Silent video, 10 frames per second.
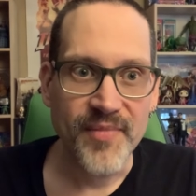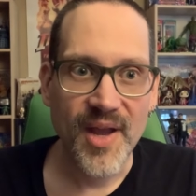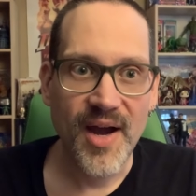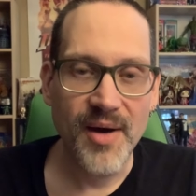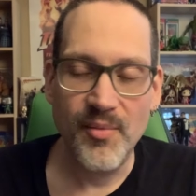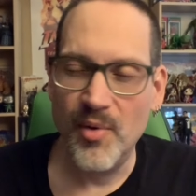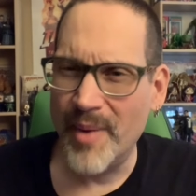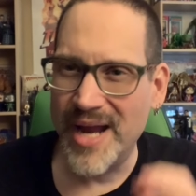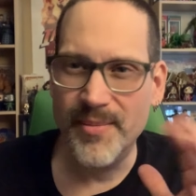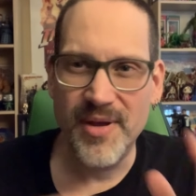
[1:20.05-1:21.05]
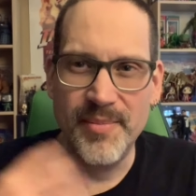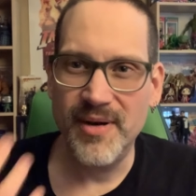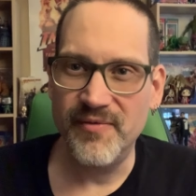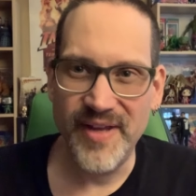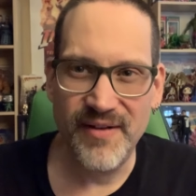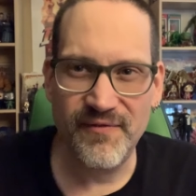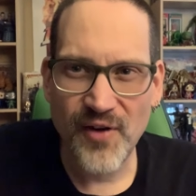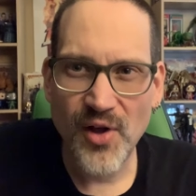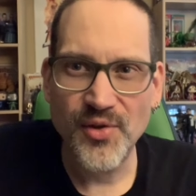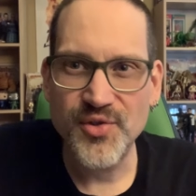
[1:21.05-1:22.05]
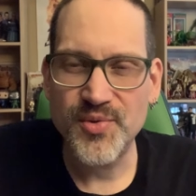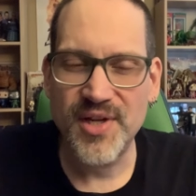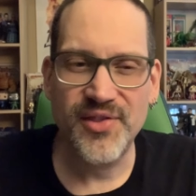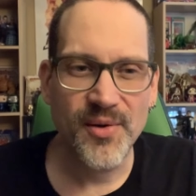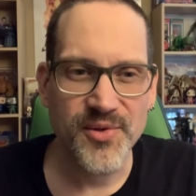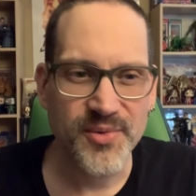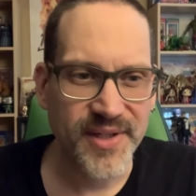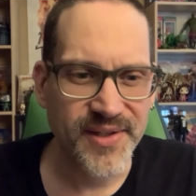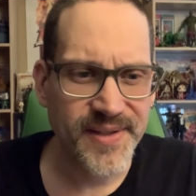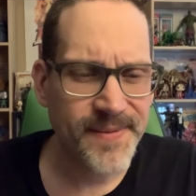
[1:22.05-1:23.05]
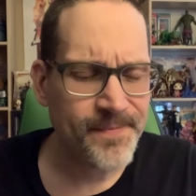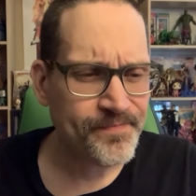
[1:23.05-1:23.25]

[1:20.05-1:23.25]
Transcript: Reminded me a bit of It Follows, which I thought was really good.